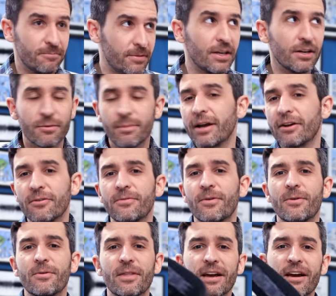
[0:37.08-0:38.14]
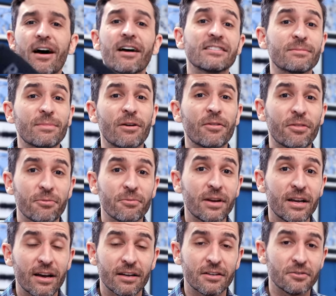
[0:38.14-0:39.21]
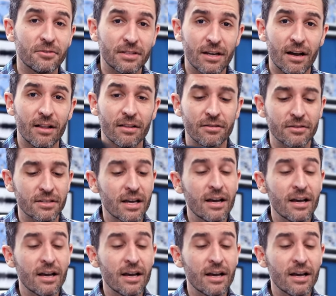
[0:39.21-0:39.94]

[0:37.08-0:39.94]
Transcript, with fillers: video microphone that costs about $300.